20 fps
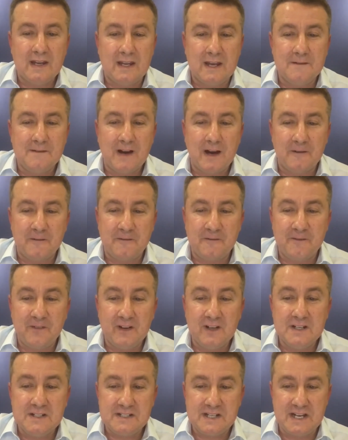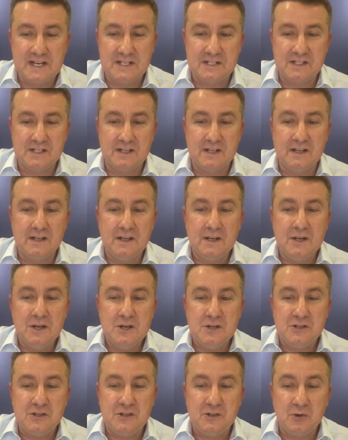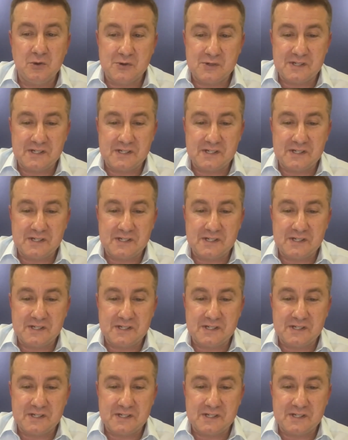give our full attention to your